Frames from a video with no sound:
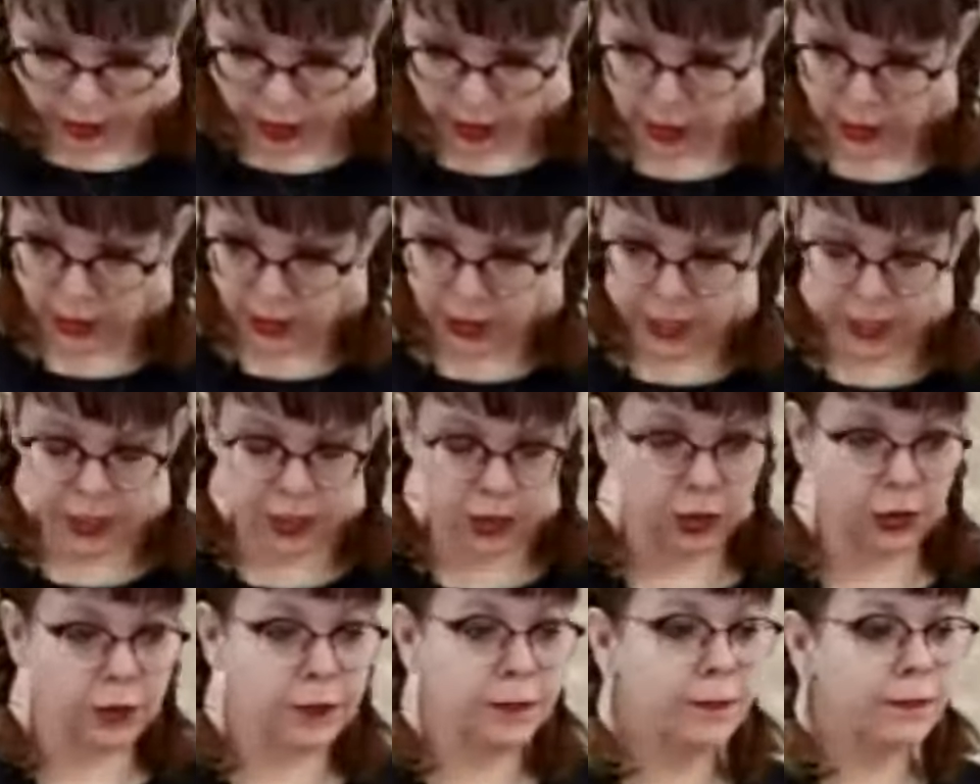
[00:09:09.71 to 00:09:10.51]
in
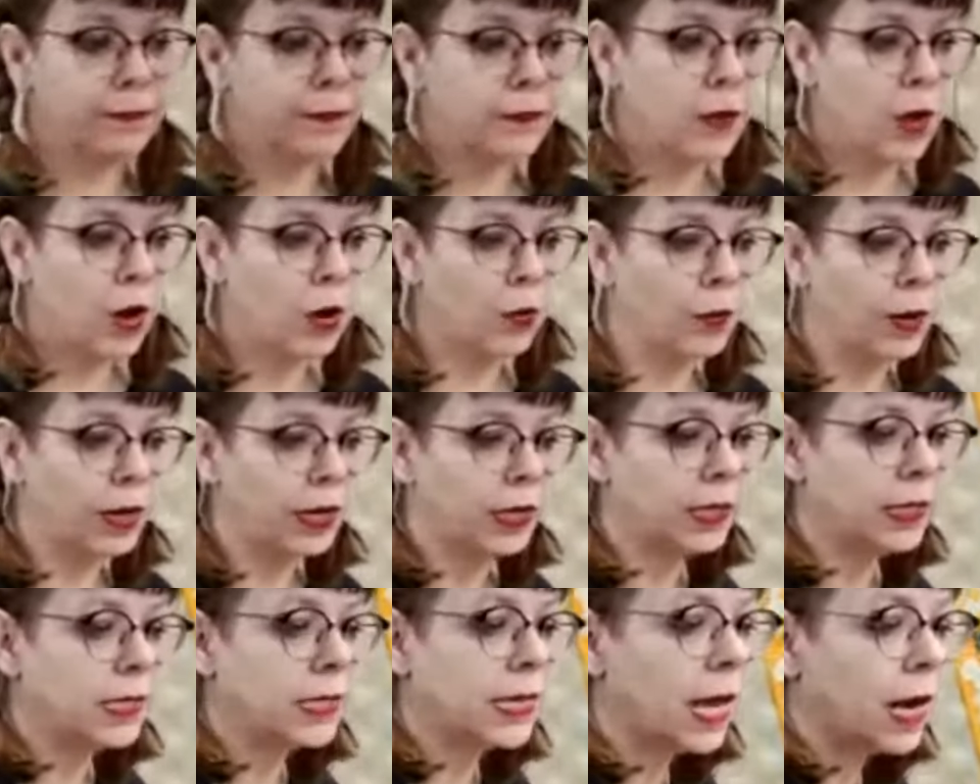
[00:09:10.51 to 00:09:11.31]
here
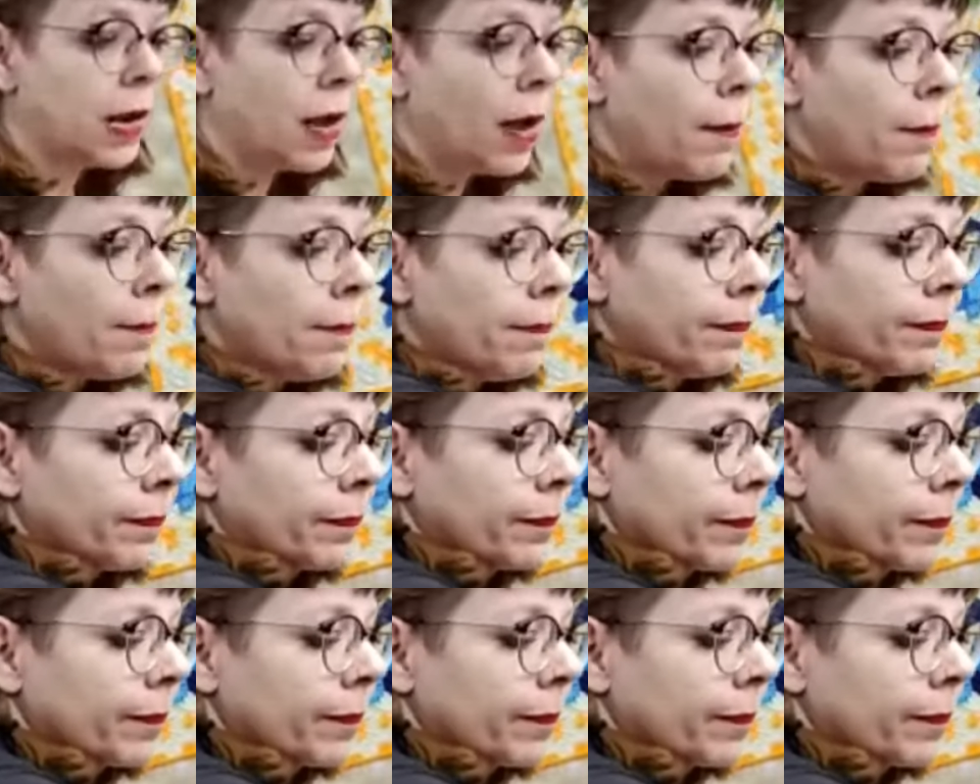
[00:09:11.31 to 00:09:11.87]
already set up.